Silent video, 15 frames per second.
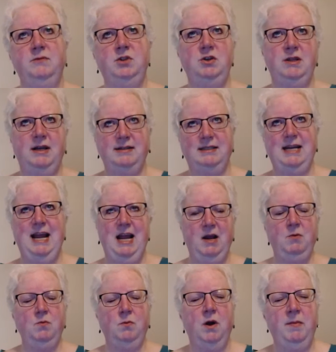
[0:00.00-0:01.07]

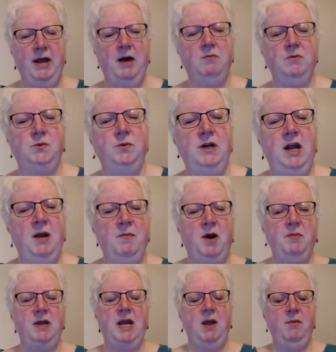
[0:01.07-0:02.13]
2008 about was when
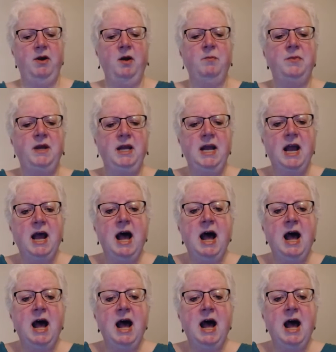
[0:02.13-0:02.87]
Enmart became a company,